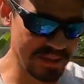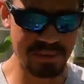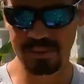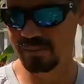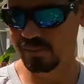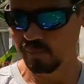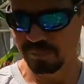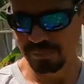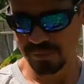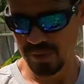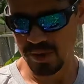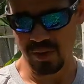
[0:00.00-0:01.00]
and,
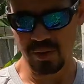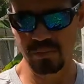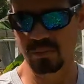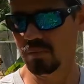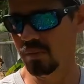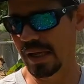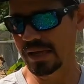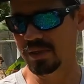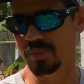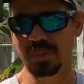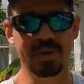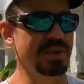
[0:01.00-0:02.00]
you know, lots
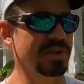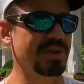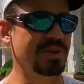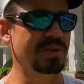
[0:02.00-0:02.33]
of places